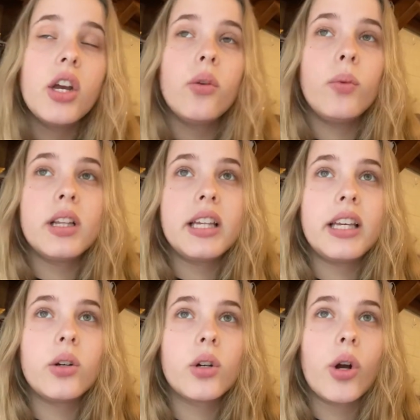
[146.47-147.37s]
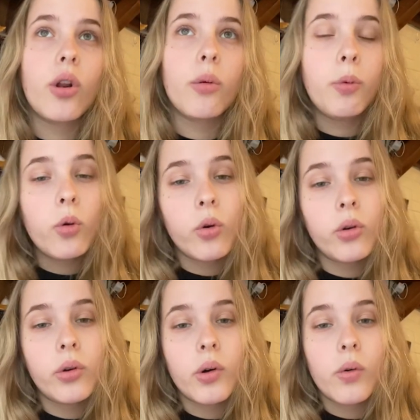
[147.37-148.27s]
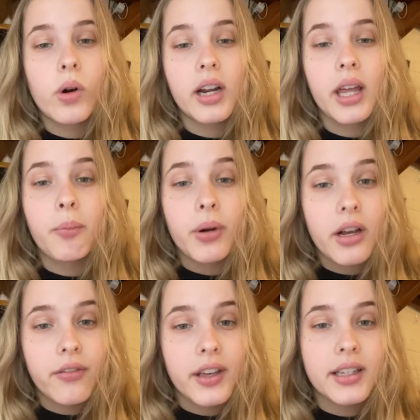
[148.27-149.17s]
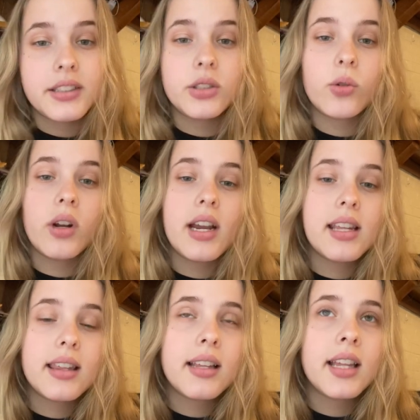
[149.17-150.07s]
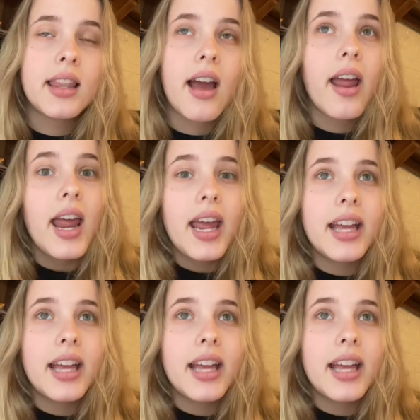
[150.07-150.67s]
really, or go to the pool or eat breakfast or anything like that.